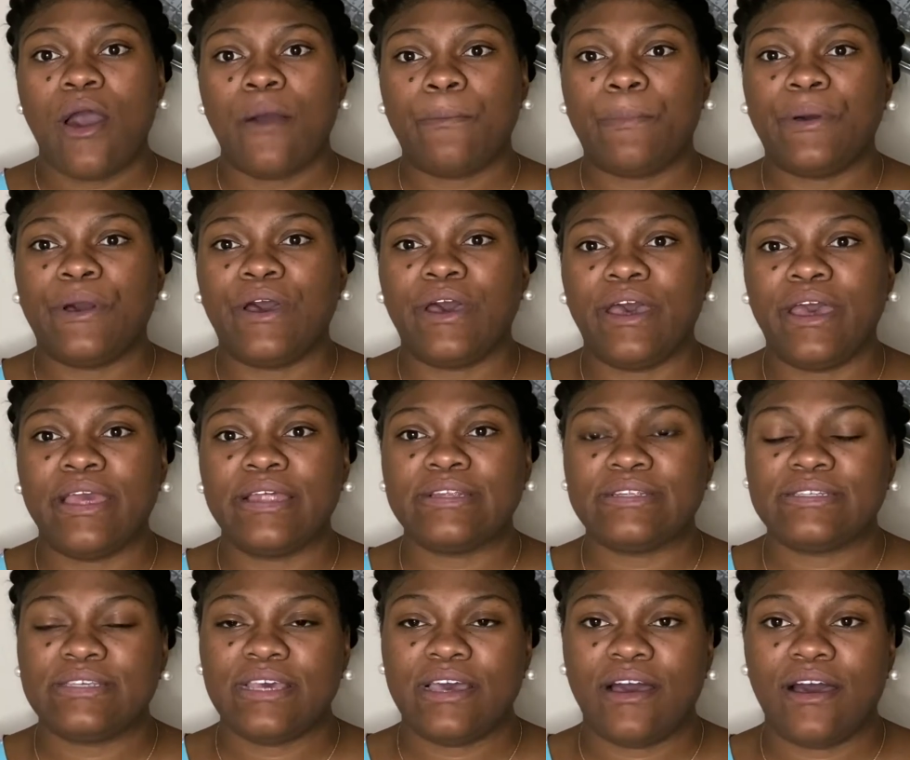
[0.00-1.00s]

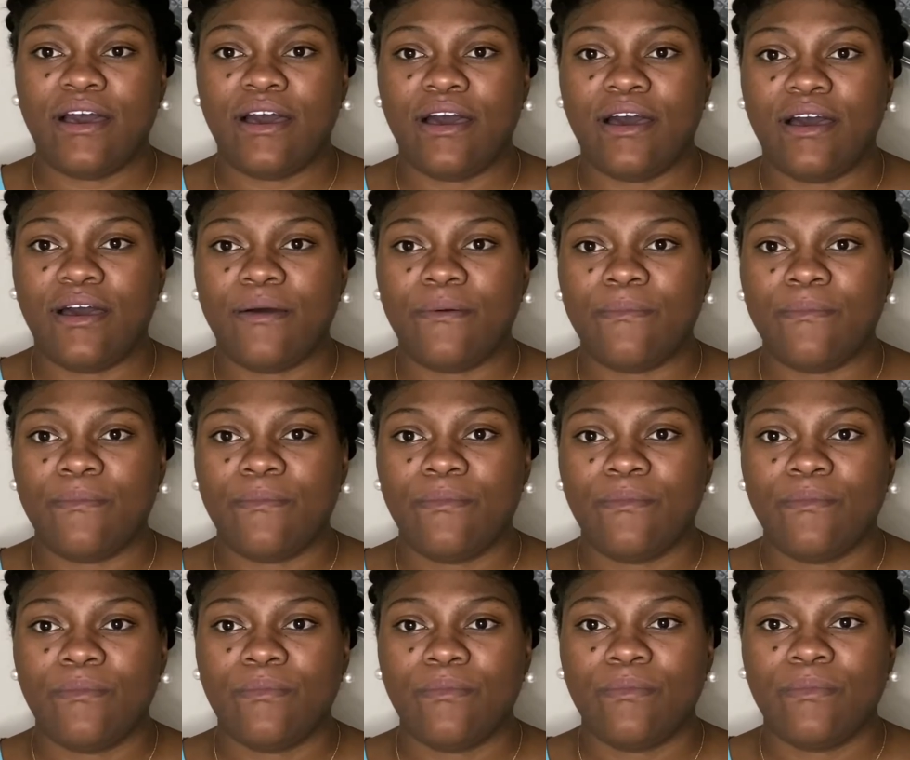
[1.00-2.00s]
But
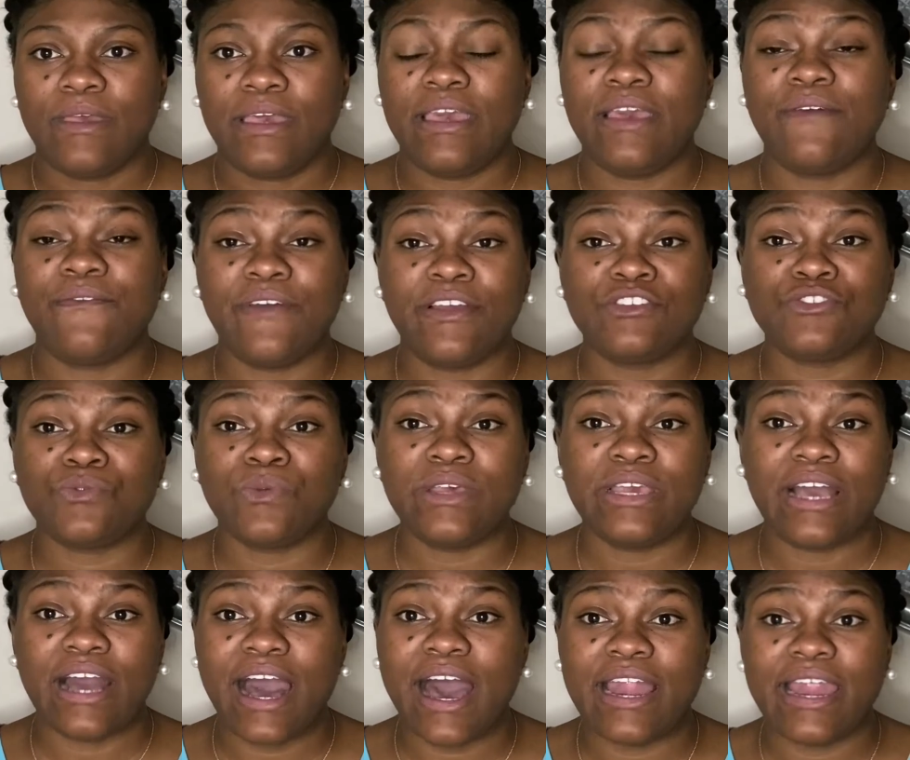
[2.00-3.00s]
he eventually
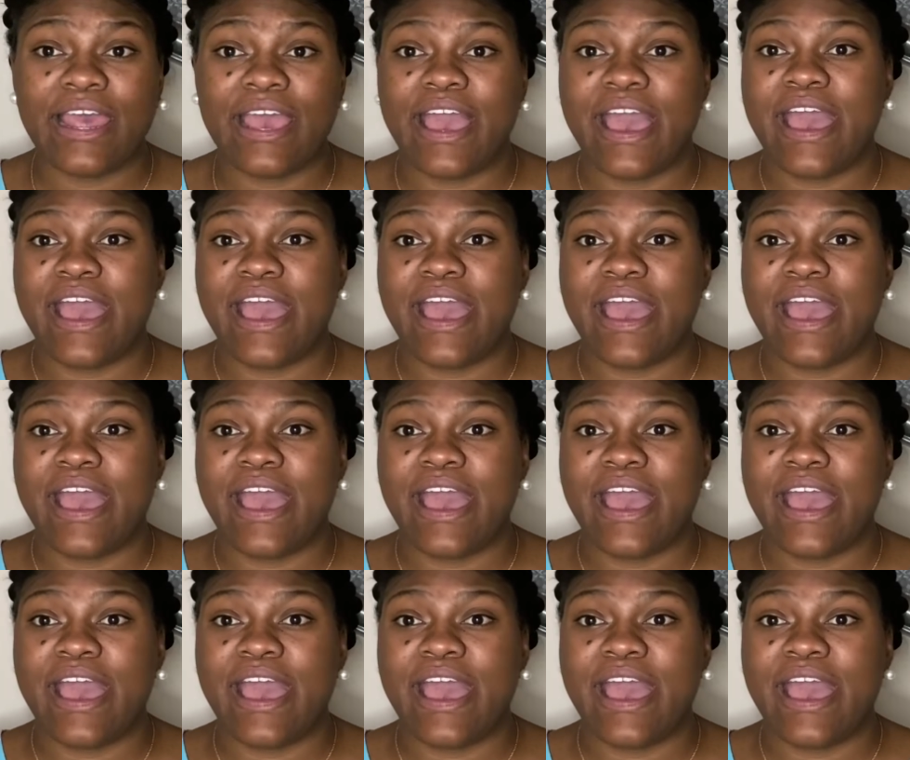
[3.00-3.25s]
got it,